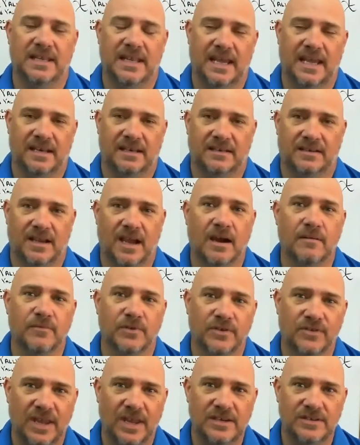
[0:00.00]
in that
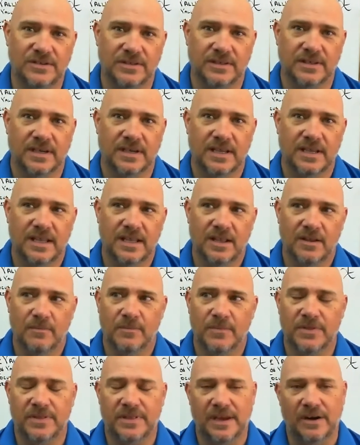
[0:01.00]
conversation,
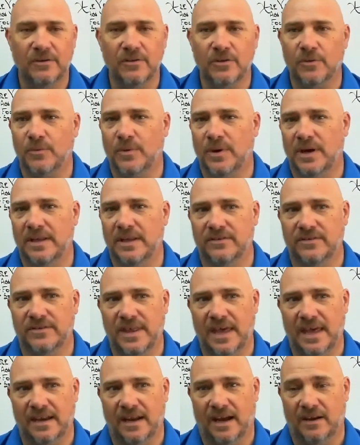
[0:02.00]
they're the ones
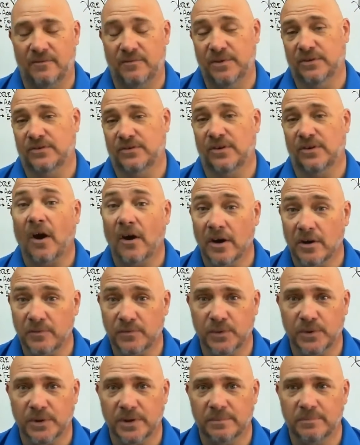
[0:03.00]
that I feel sorry
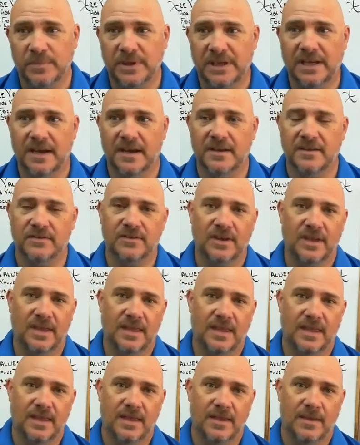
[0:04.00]
for, because
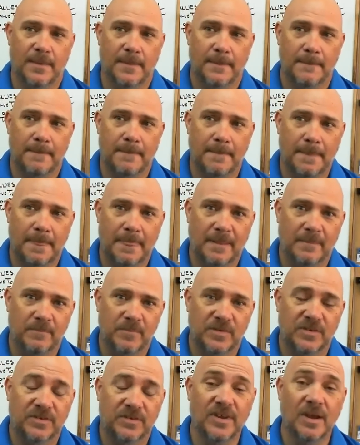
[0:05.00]

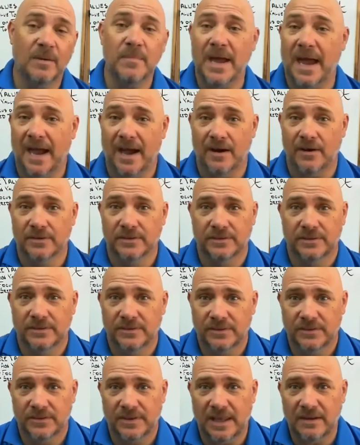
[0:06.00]
somehow
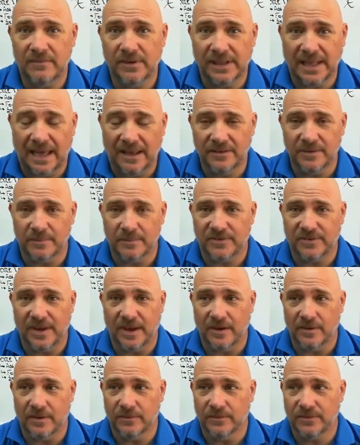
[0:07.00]
they've allowed
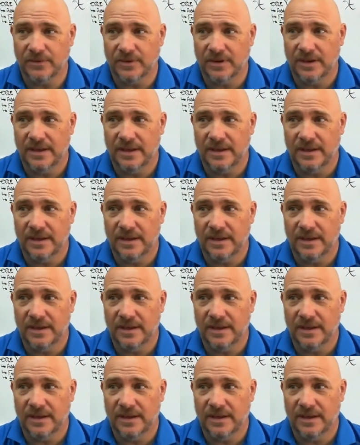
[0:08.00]
themselves